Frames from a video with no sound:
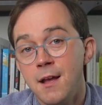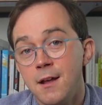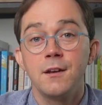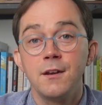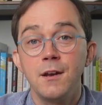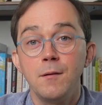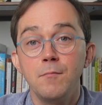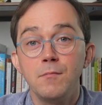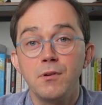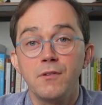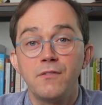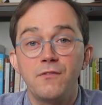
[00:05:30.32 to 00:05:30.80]

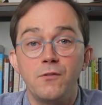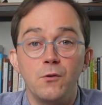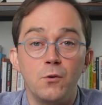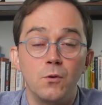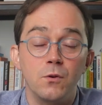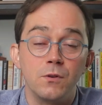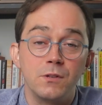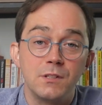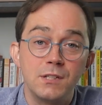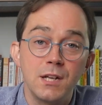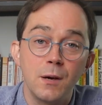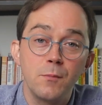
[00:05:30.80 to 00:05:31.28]
Number
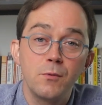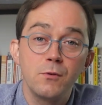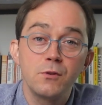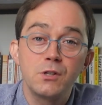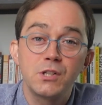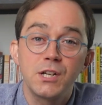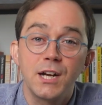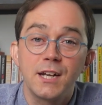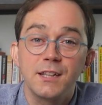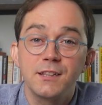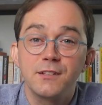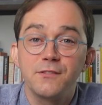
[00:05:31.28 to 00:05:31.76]
4, double
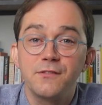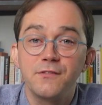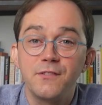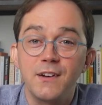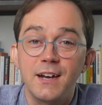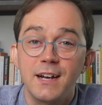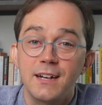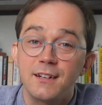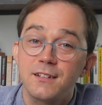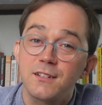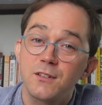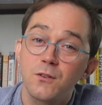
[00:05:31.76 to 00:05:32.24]
check the
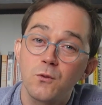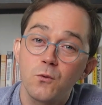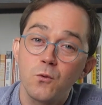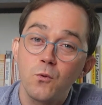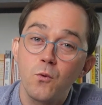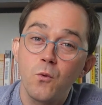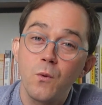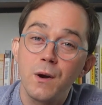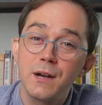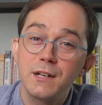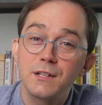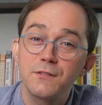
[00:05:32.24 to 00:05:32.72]
facts.
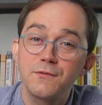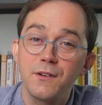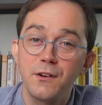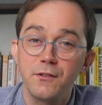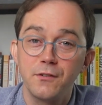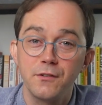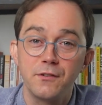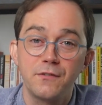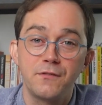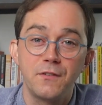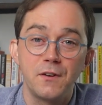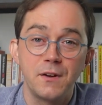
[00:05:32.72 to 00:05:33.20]
Always
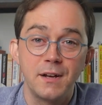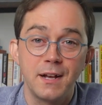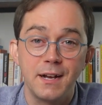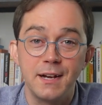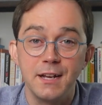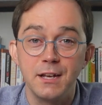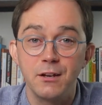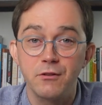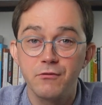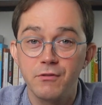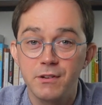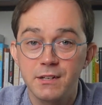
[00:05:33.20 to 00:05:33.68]
verify
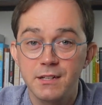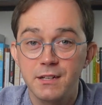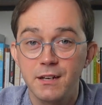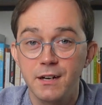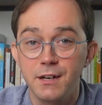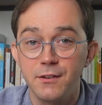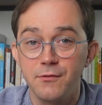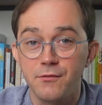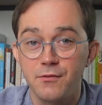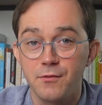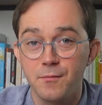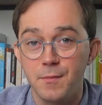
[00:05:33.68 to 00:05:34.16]
any critical
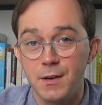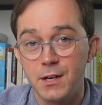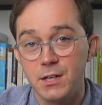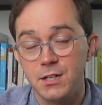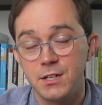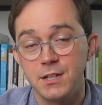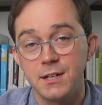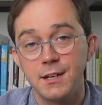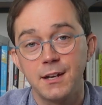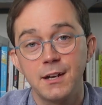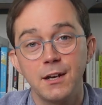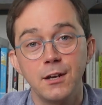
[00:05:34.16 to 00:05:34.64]

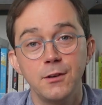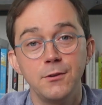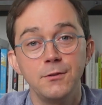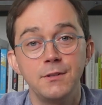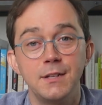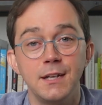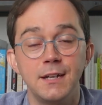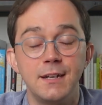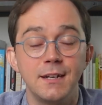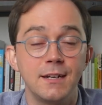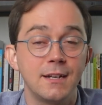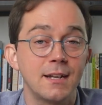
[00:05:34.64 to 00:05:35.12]
information
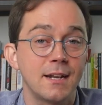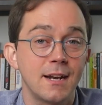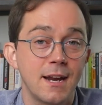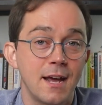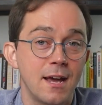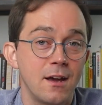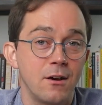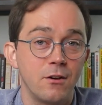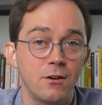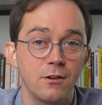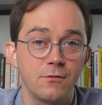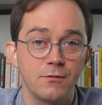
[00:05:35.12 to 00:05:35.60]
included in an
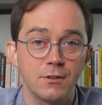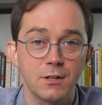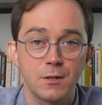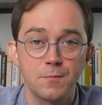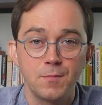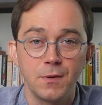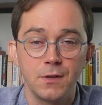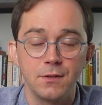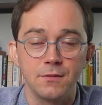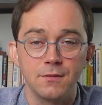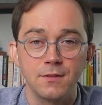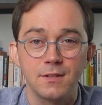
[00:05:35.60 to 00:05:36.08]
AI
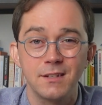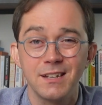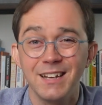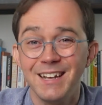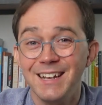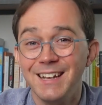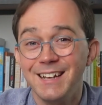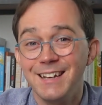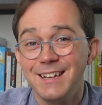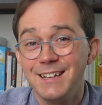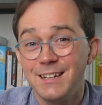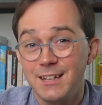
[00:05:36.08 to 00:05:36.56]
response,
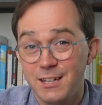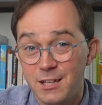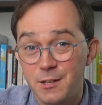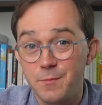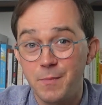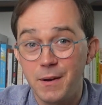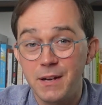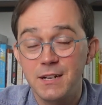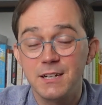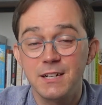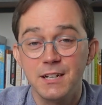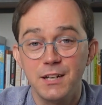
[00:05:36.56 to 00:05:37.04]

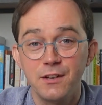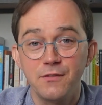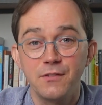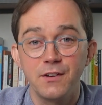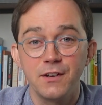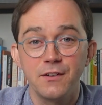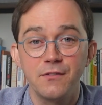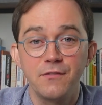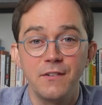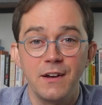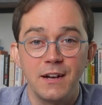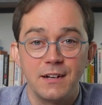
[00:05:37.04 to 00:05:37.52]
especially if it
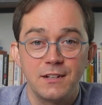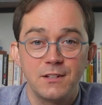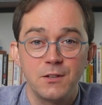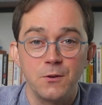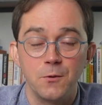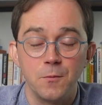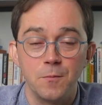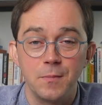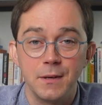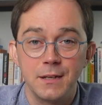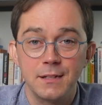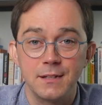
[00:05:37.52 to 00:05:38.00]
affects
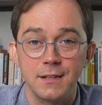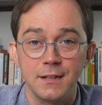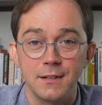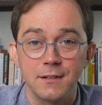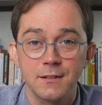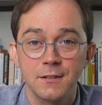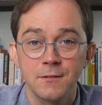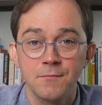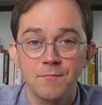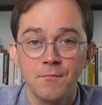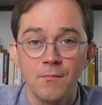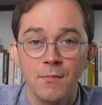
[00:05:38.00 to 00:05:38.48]
your
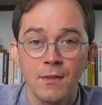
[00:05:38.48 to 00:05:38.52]
business.